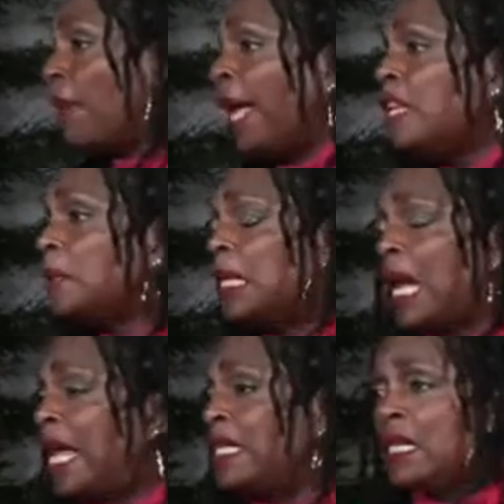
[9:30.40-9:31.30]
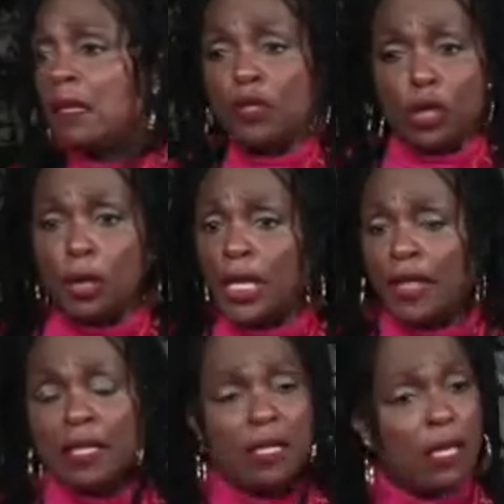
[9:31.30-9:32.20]
My husband and I did a journey
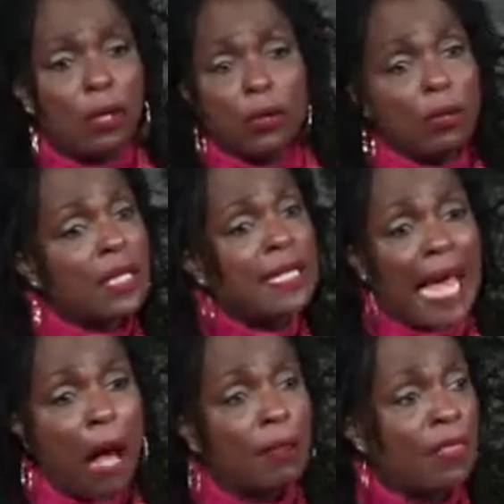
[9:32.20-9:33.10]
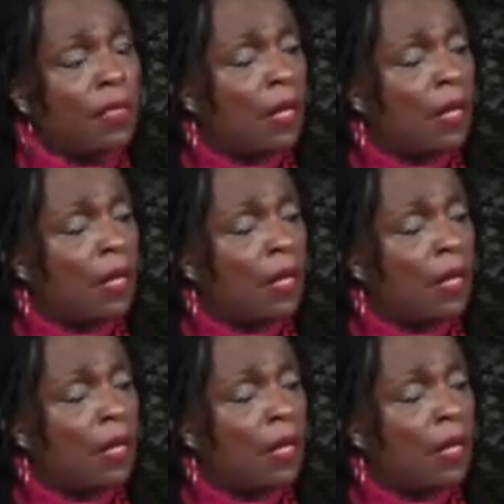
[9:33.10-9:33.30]
this year through the South.